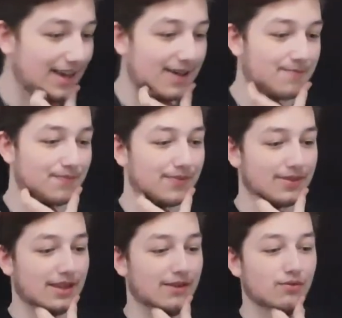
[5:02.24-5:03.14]
Um,
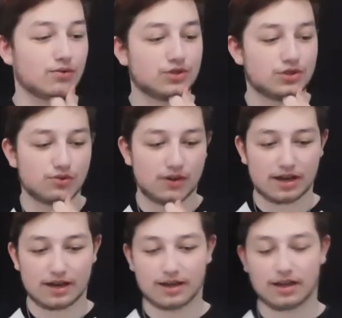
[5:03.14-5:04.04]
I've also
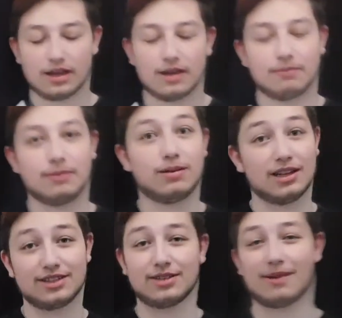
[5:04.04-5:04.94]
uh, been
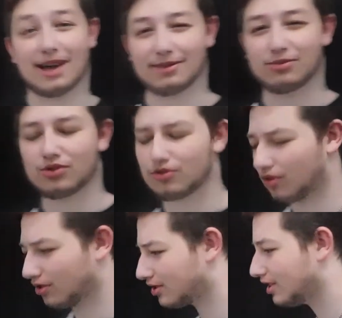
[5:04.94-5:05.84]
playing some Animal
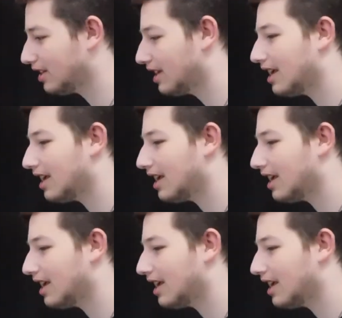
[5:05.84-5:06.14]
Crossing,